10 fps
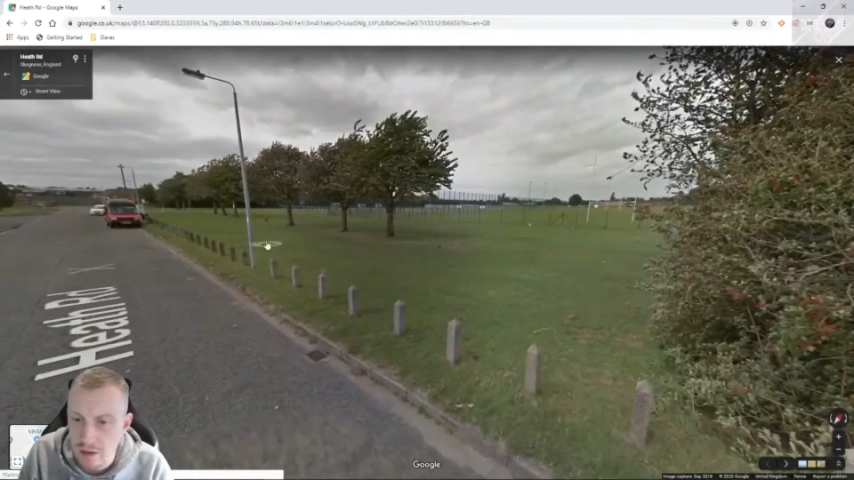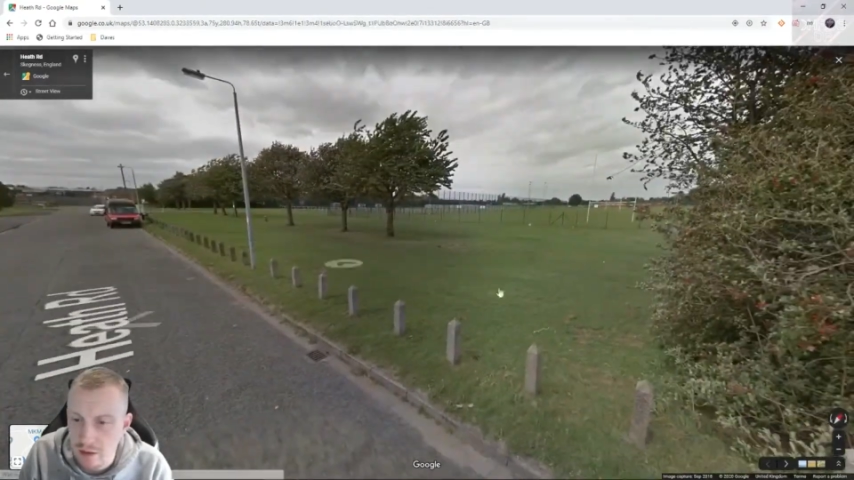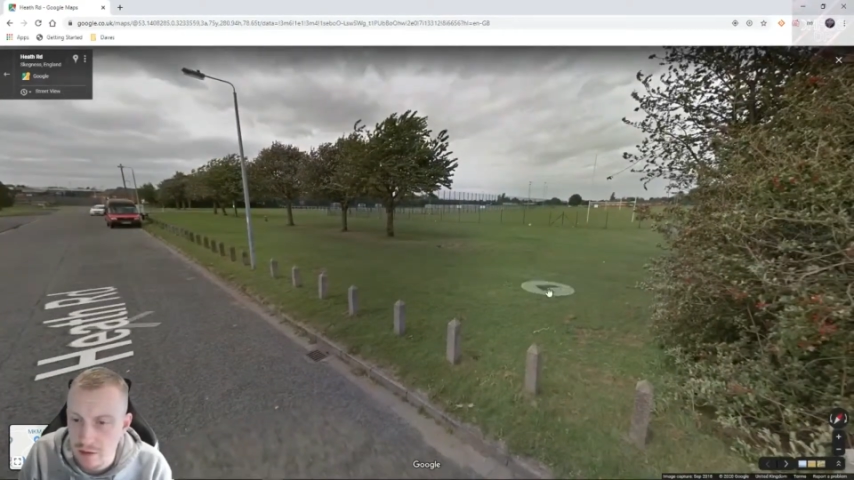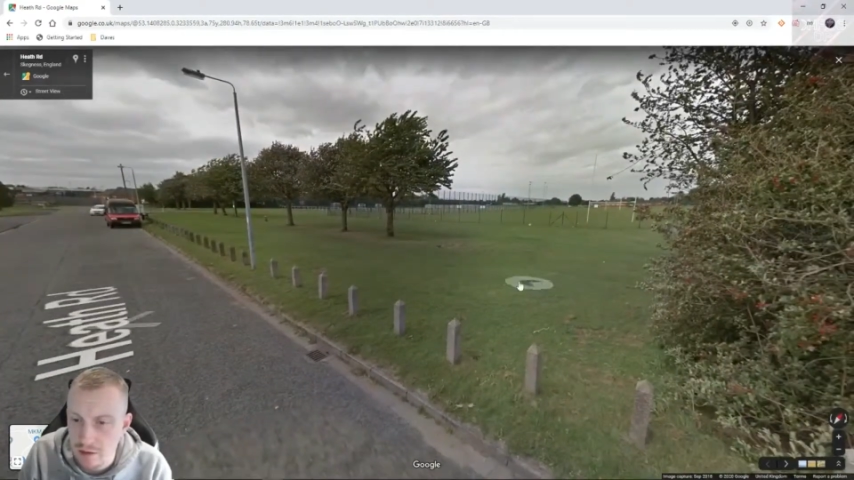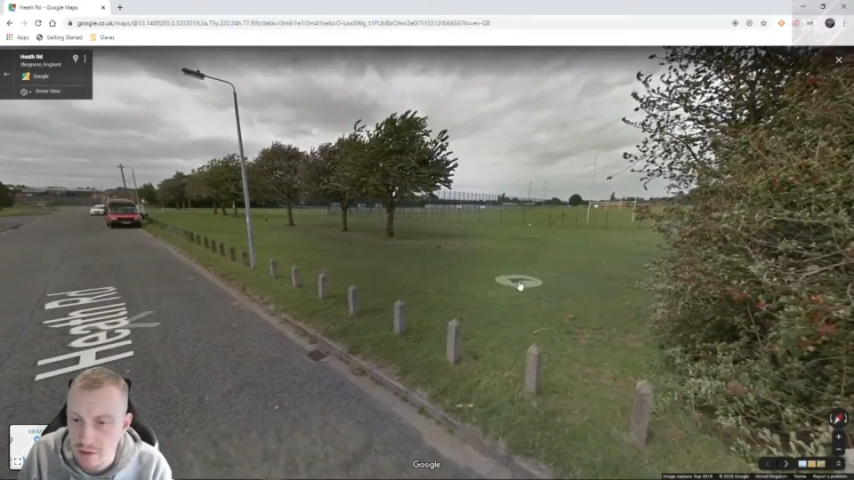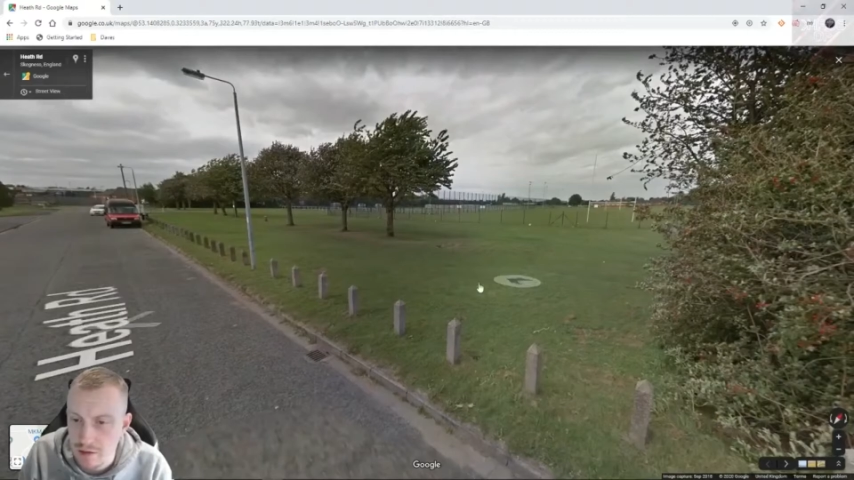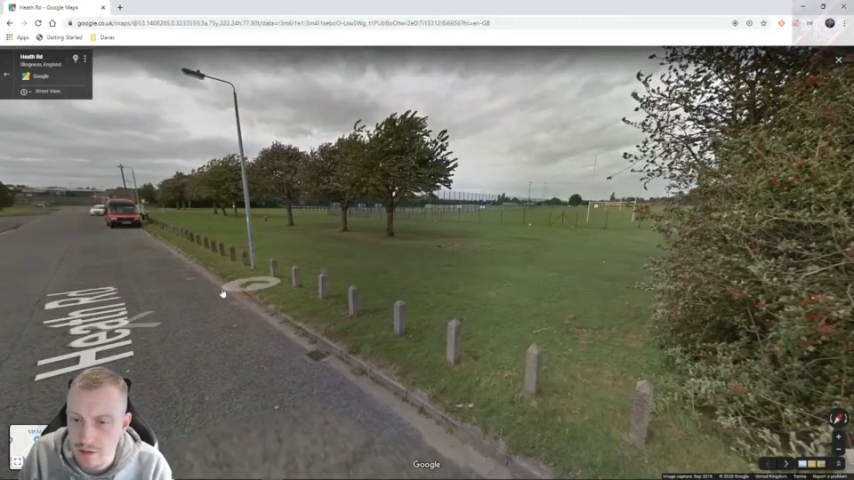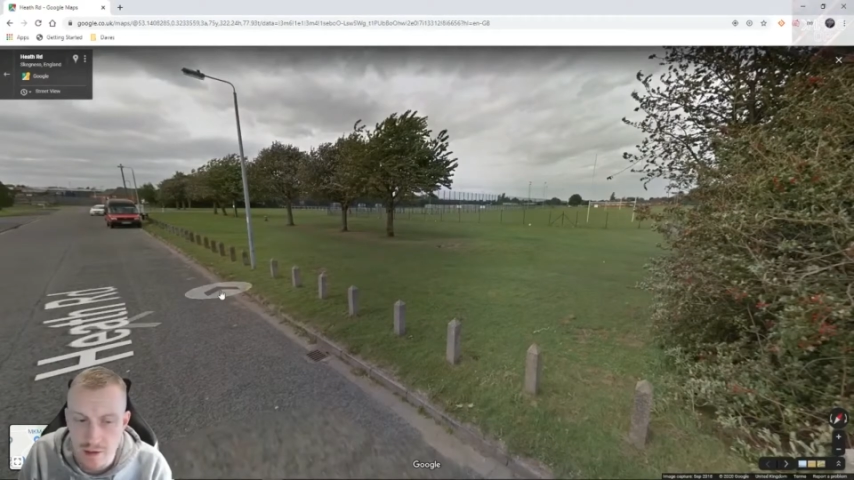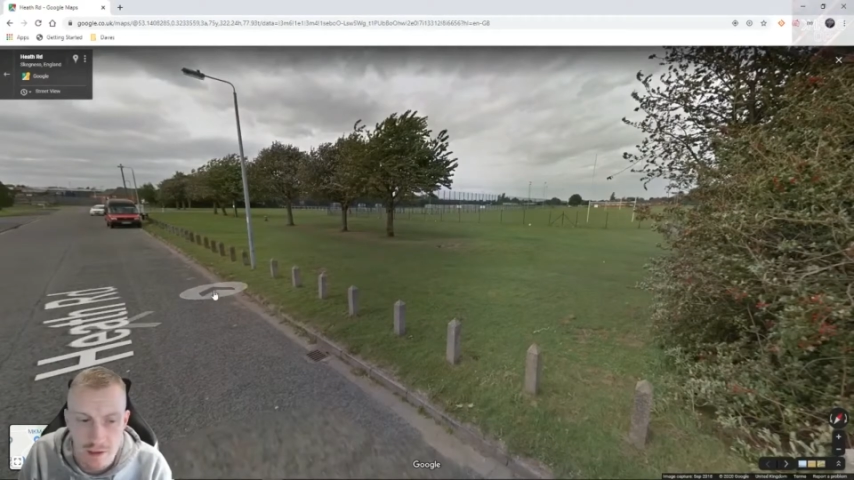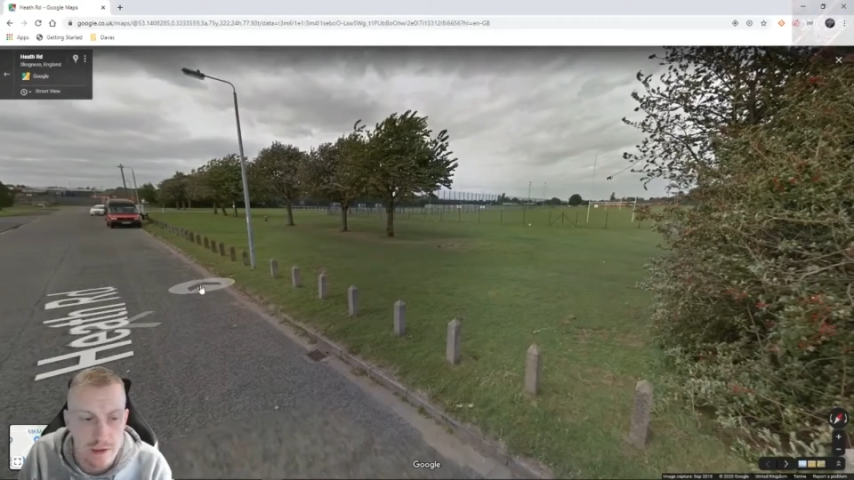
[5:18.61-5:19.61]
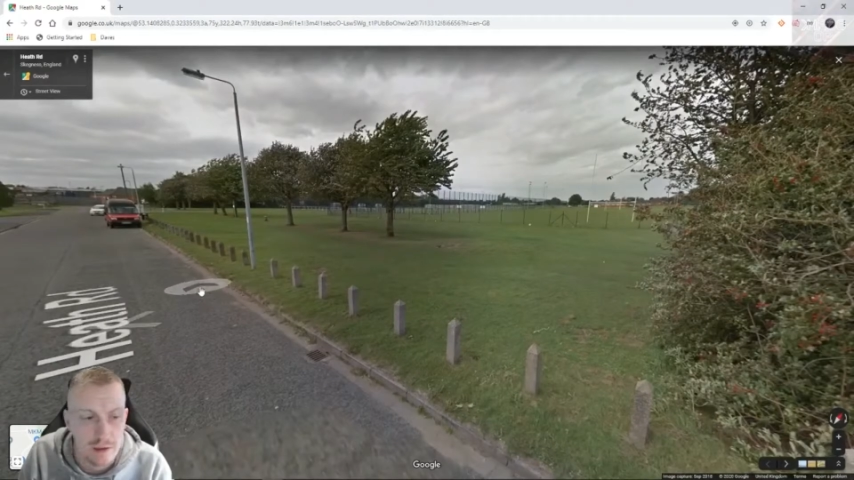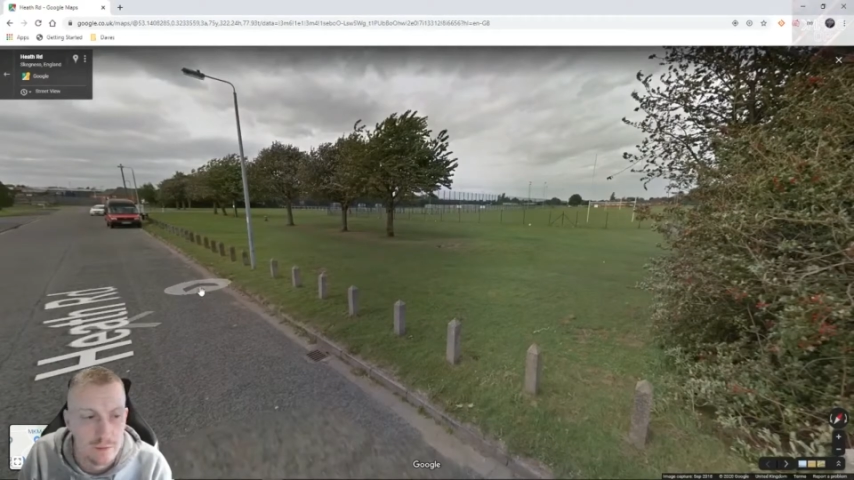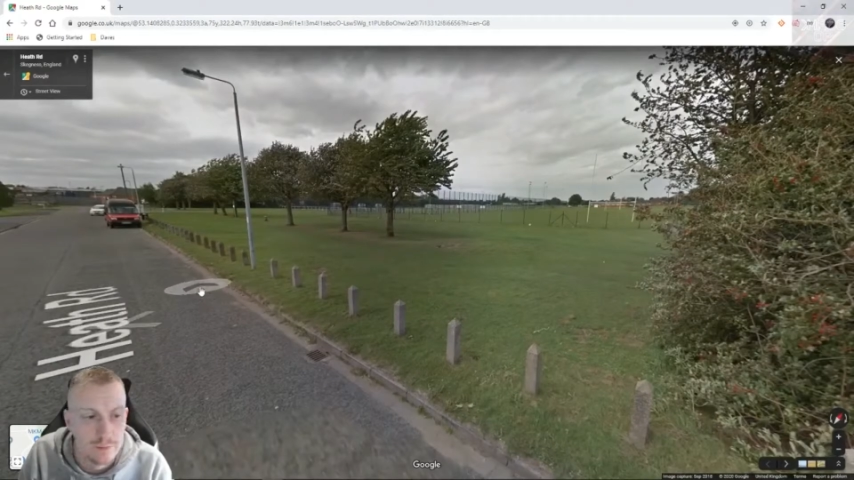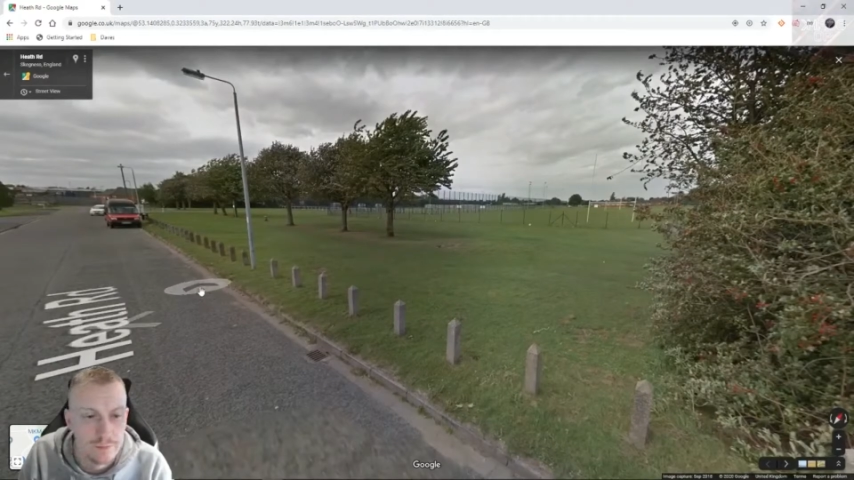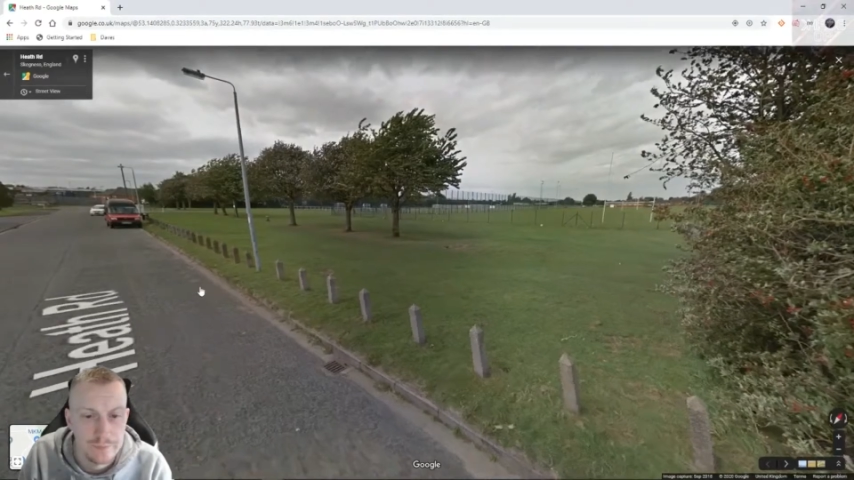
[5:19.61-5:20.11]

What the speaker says: any closer to the stadium.